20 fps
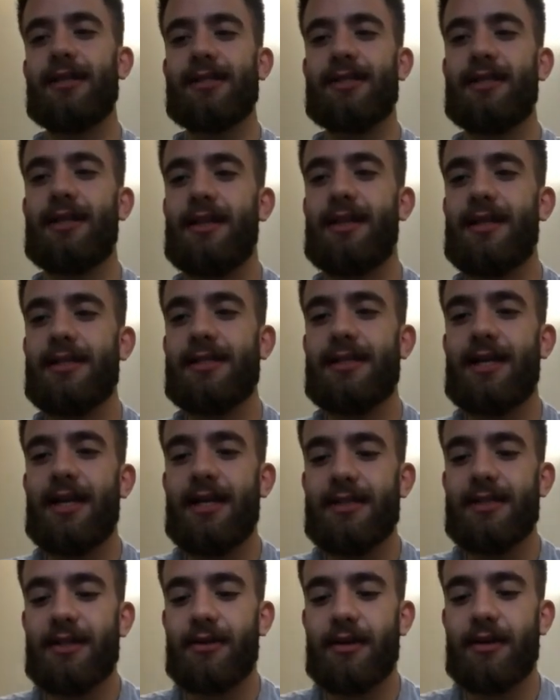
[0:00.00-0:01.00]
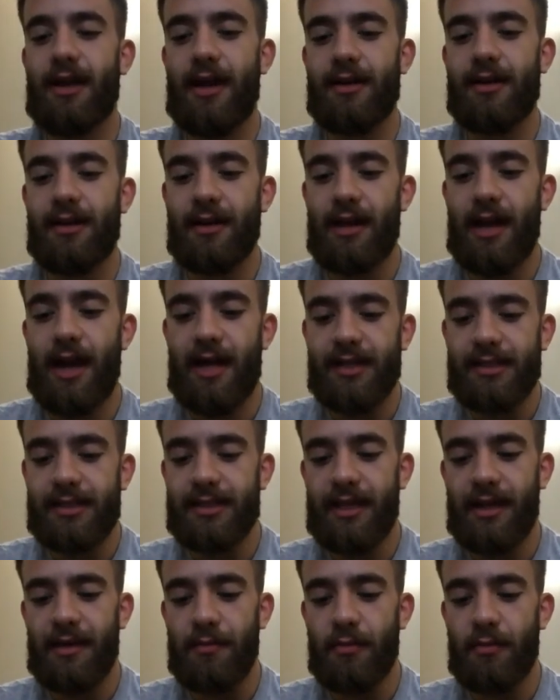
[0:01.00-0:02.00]
wrestling these days are kind of guys
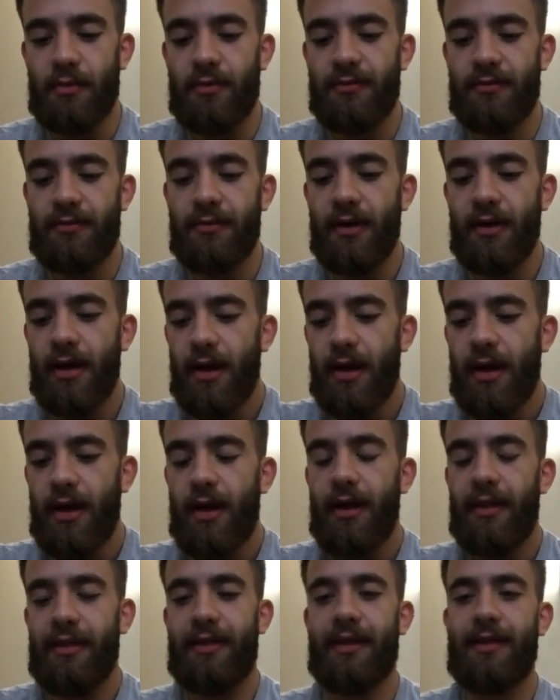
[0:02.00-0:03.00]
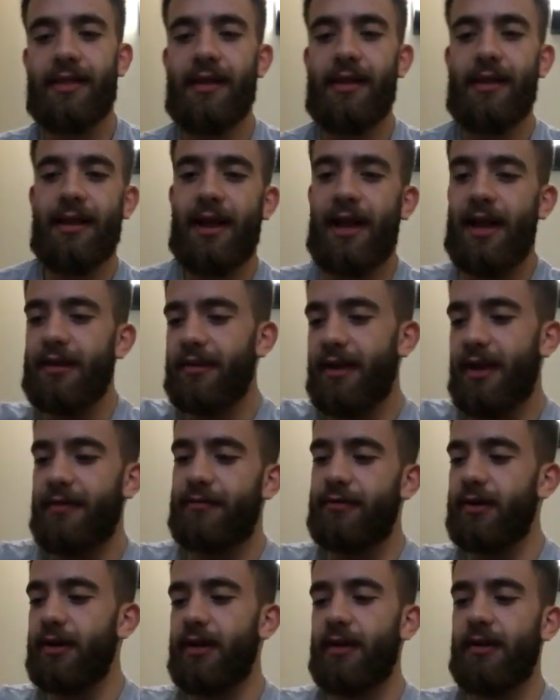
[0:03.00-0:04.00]
that move, that
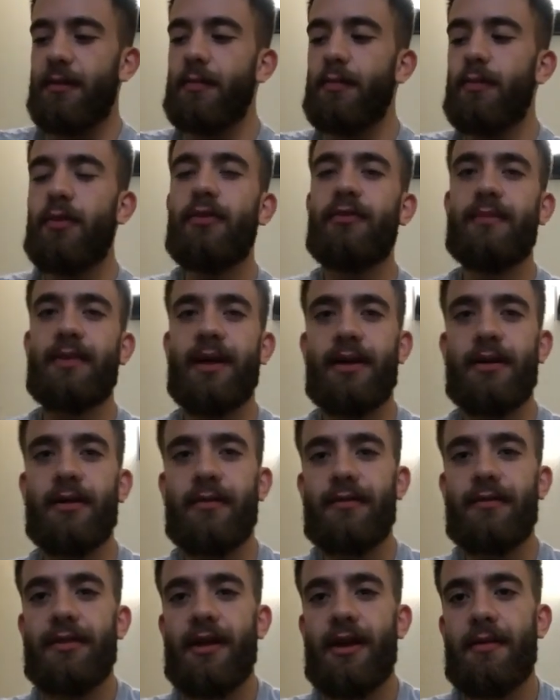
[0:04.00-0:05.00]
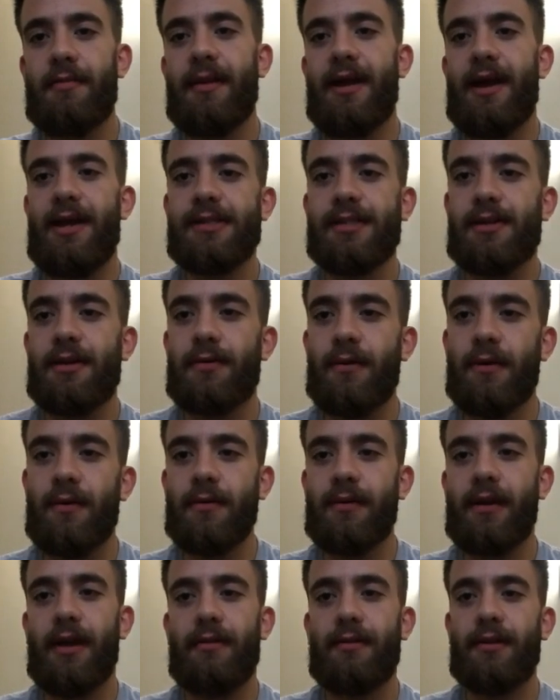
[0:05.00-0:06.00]
every little movement of them has their
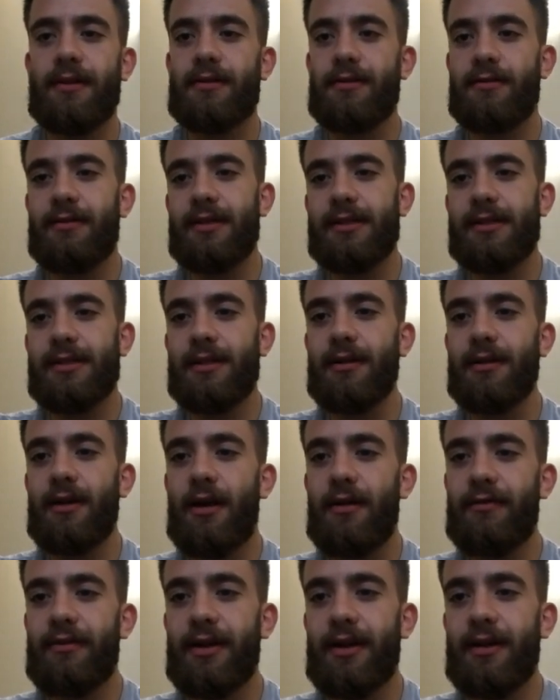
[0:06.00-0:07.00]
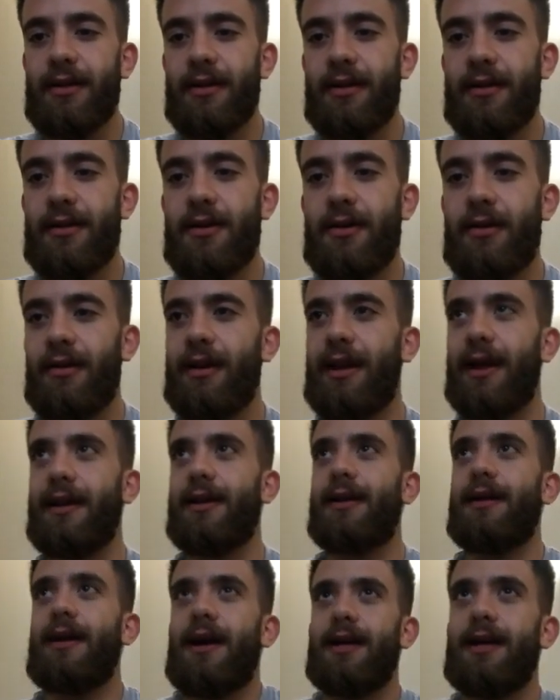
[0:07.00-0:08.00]
own characteristic of it,
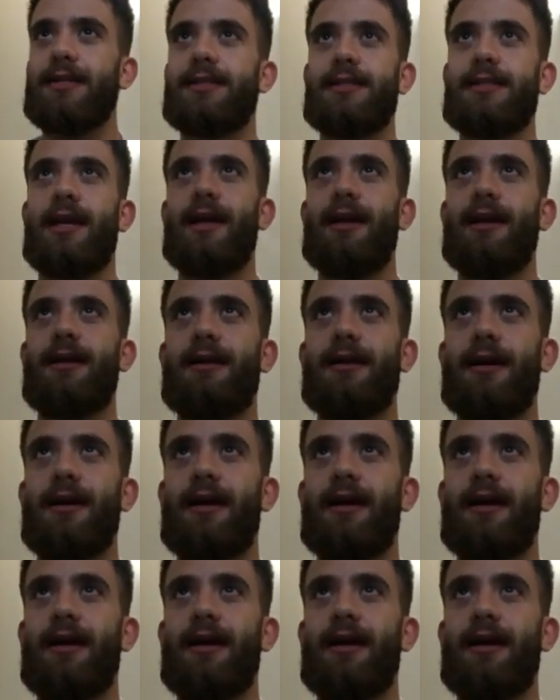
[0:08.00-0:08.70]
like guys like